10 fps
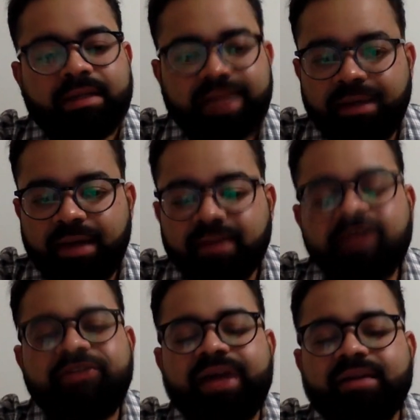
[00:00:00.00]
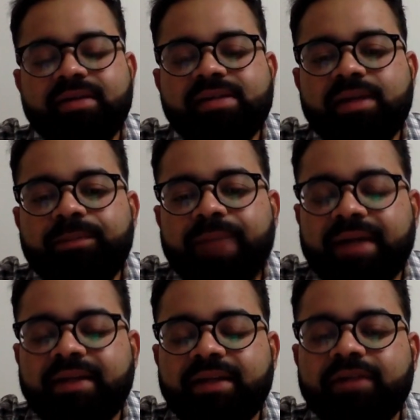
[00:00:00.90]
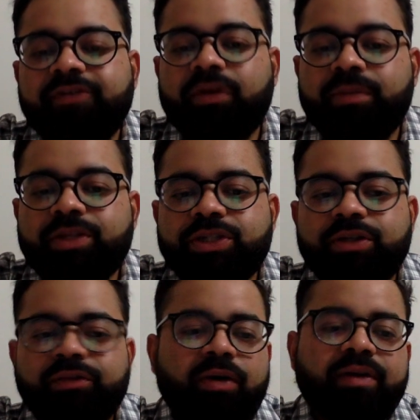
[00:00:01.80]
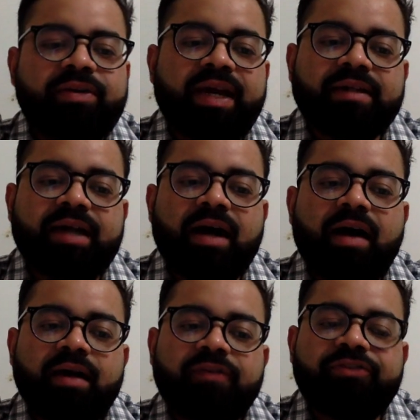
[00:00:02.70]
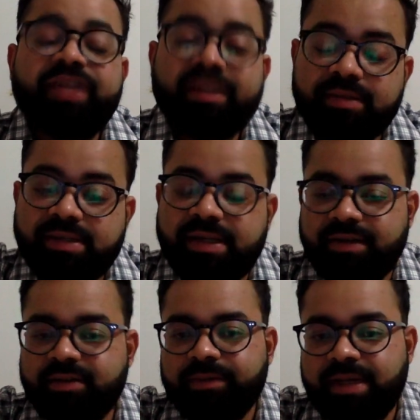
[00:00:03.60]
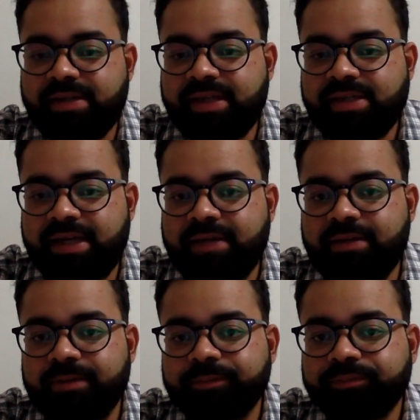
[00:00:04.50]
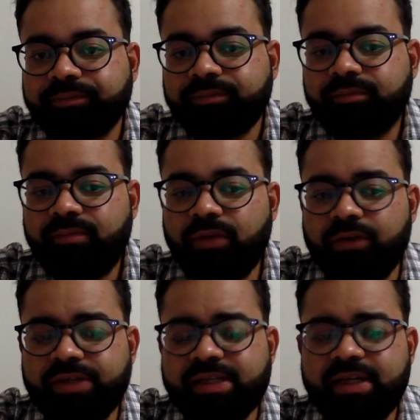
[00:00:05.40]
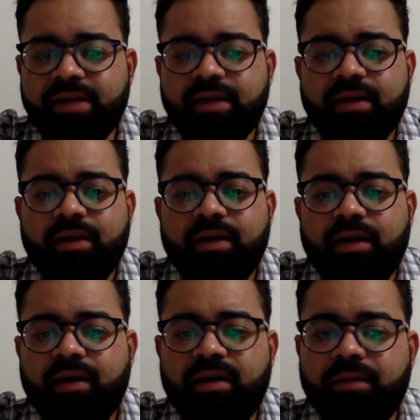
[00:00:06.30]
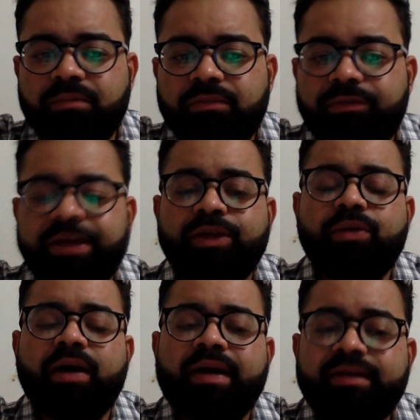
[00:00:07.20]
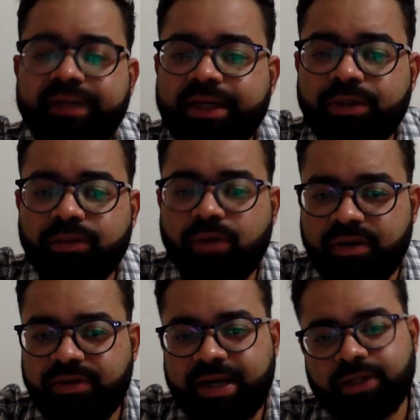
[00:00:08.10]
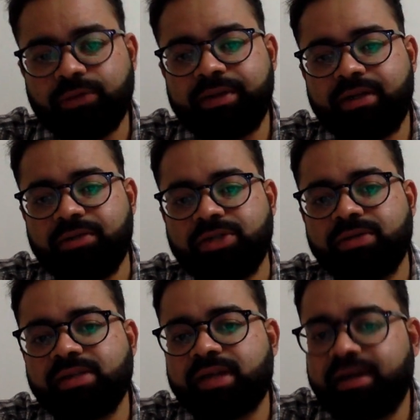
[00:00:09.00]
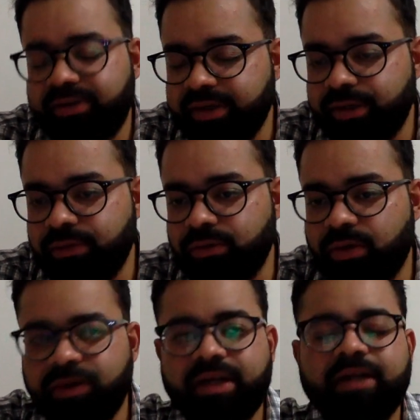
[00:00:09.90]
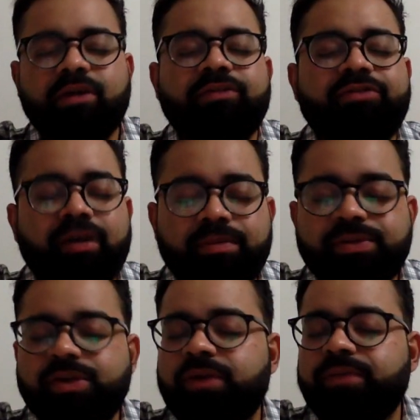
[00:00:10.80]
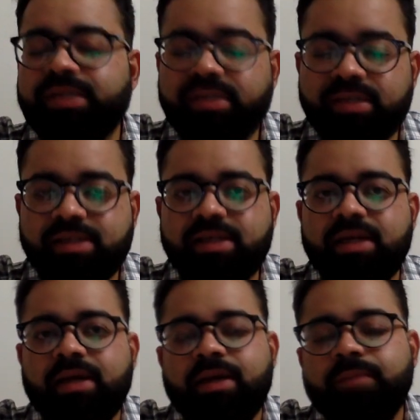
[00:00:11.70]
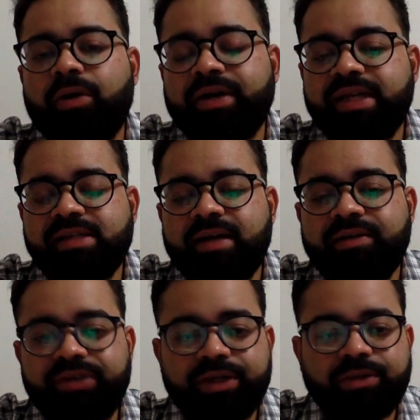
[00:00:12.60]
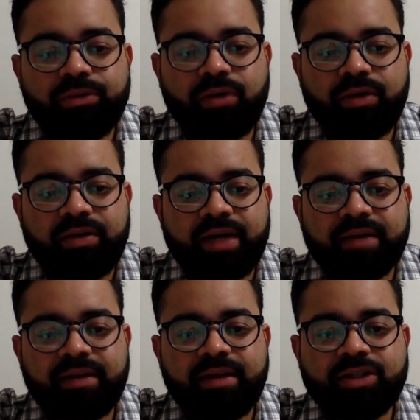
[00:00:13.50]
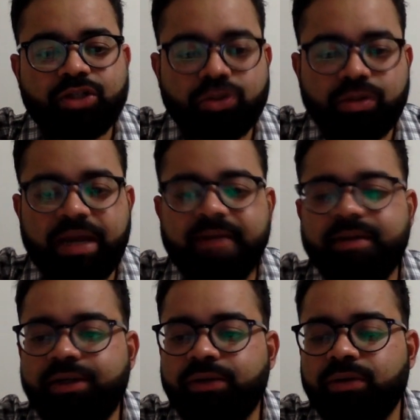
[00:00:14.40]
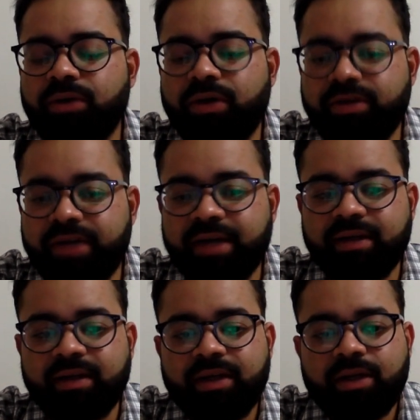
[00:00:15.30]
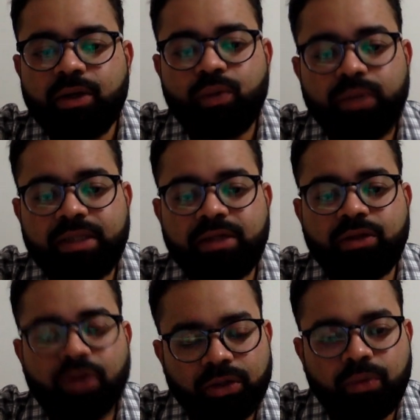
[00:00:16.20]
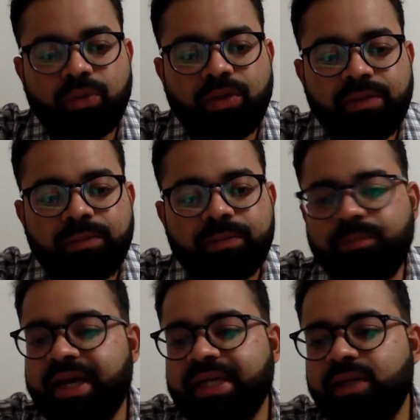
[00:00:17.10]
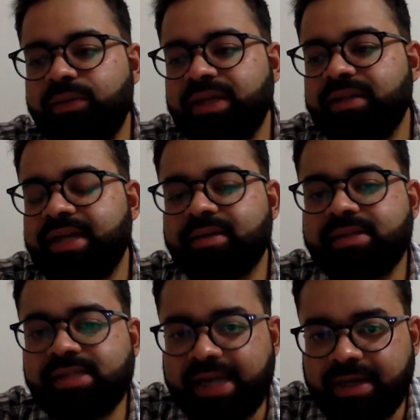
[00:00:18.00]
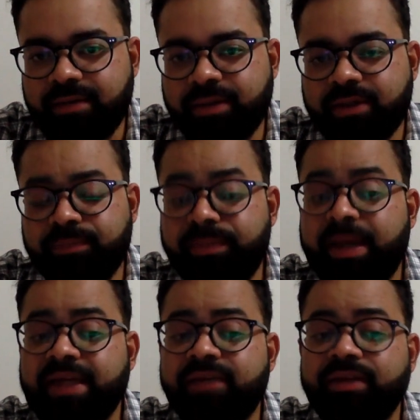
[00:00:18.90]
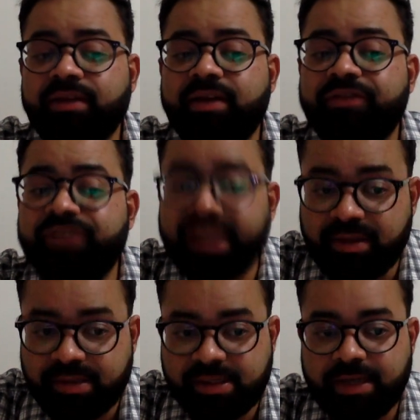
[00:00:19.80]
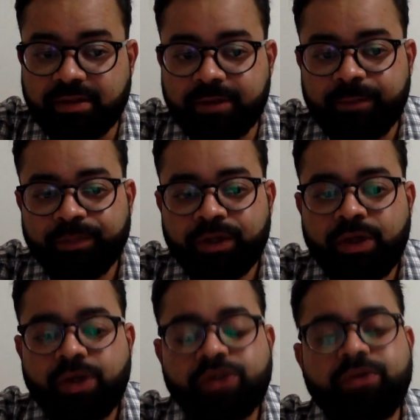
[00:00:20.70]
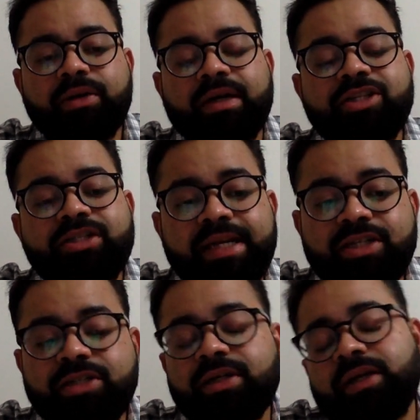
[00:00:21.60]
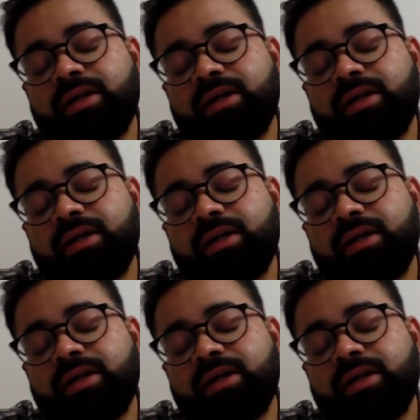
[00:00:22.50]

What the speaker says: Then other factors impacting the formation of contract are free consent. As I said, obviously, when you are entering into contract, two individuals are entering into contract, or firms or business bodies are entering into contract, they should enter into a contract with not only by giving their consent, but by giving their free consent. So your consent